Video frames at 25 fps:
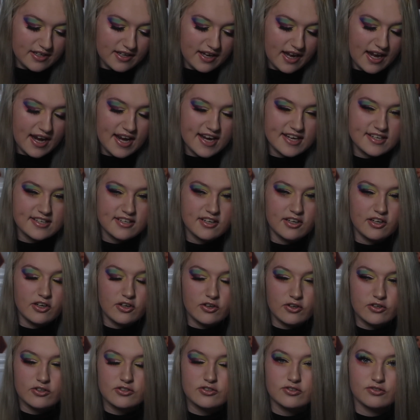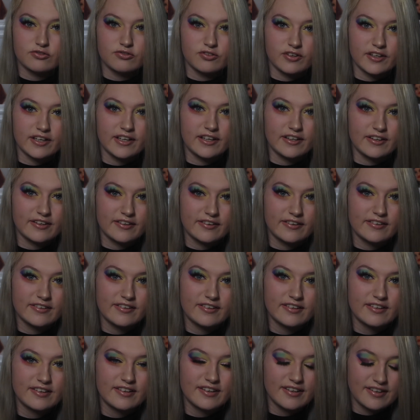It looks really good,
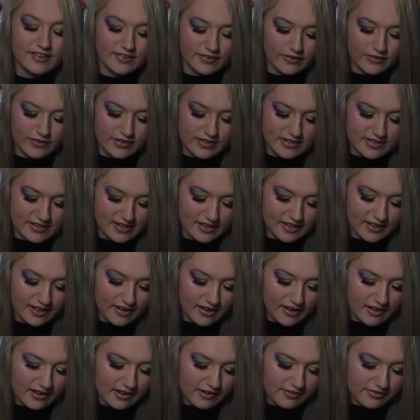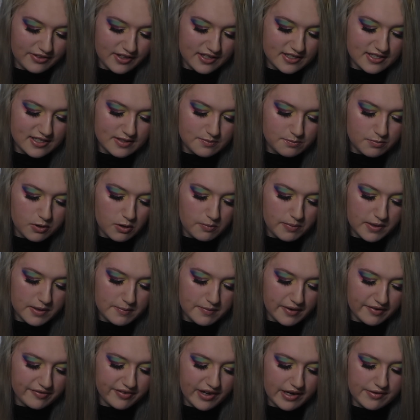honestly. I love this. Is probably
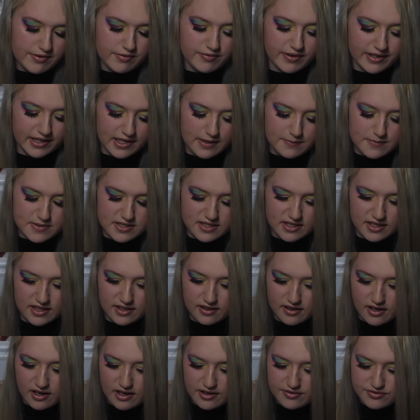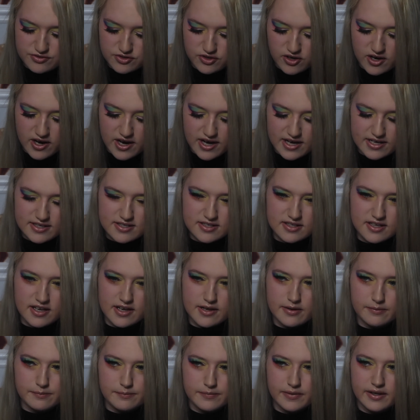my favourite red lipstick. I've tried
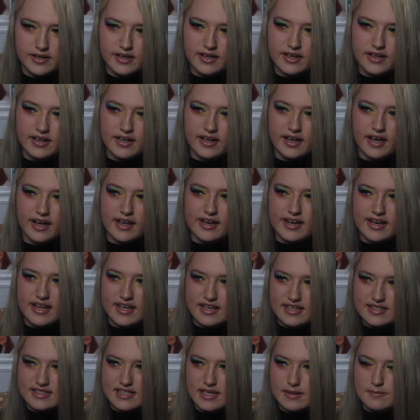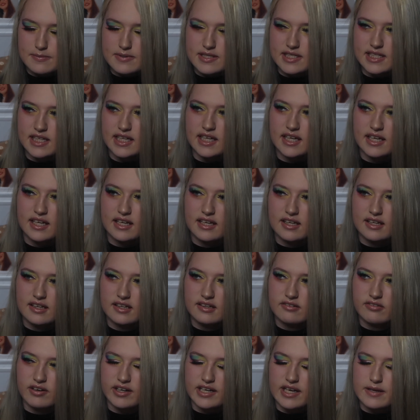a NYX lipstick,
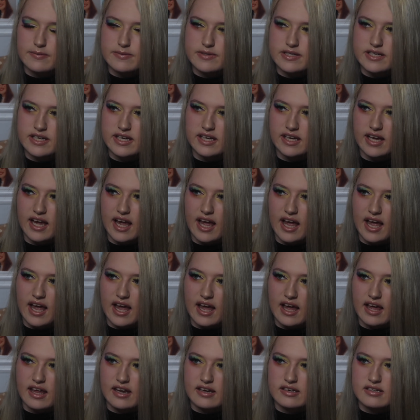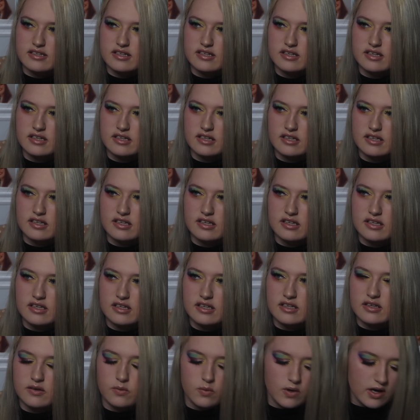red lipstick, and
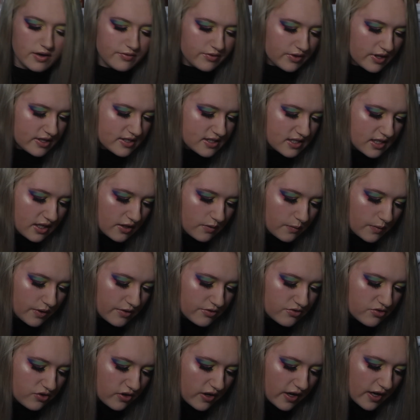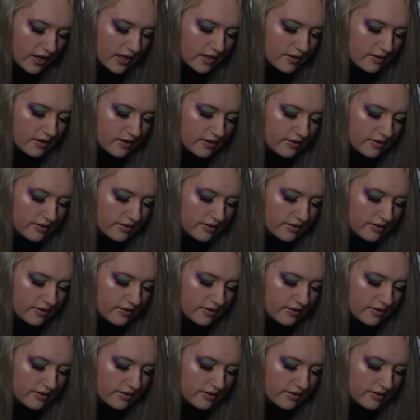there's another one I've tried.